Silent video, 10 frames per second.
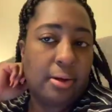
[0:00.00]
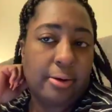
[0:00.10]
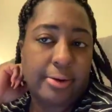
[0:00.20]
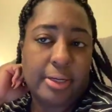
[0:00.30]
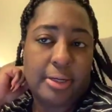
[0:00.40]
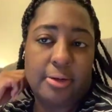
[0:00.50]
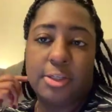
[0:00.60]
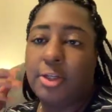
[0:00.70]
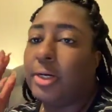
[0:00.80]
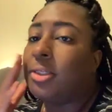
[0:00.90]
All right, y'all,
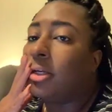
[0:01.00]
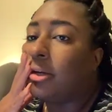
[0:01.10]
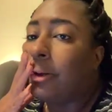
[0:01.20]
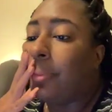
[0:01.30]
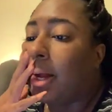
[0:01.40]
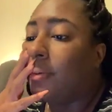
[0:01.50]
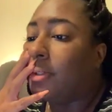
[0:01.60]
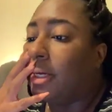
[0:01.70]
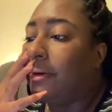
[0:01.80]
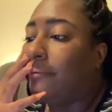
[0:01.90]
so I took a couple hours
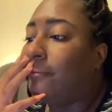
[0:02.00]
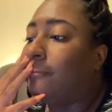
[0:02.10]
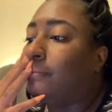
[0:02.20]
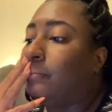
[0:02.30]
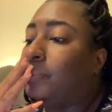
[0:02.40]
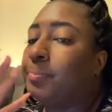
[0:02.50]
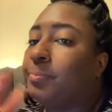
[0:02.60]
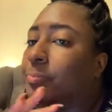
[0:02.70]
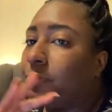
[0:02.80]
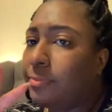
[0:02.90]
off,
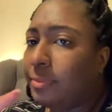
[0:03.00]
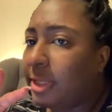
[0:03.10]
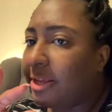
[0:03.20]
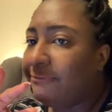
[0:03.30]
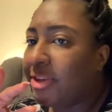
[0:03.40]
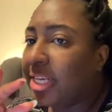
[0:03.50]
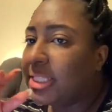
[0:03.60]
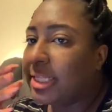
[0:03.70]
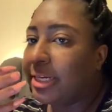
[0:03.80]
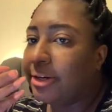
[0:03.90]
fixed
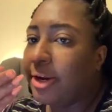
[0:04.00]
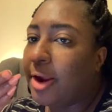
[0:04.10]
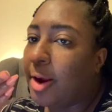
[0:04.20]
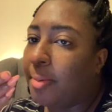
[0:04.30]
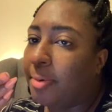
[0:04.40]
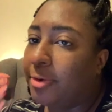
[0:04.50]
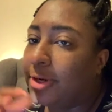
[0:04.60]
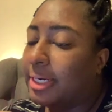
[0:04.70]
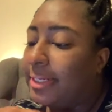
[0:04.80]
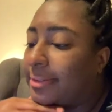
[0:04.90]
dinner, I broke a
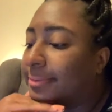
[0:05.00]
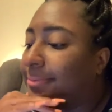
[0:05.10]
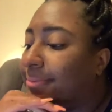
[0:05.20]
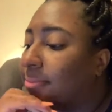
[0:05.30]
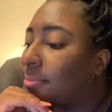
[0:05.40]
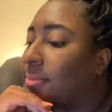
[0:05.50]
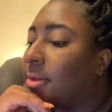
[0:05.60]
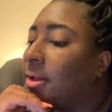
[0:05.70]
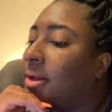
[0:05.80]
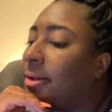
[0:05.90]
nail,
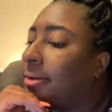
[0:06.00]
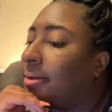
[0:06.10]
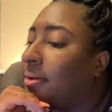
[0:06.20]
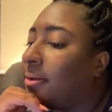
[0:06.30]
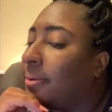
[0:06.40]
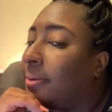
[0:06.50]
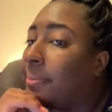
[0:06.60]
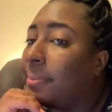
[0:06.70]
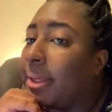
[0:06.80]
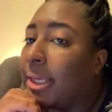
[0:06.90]
and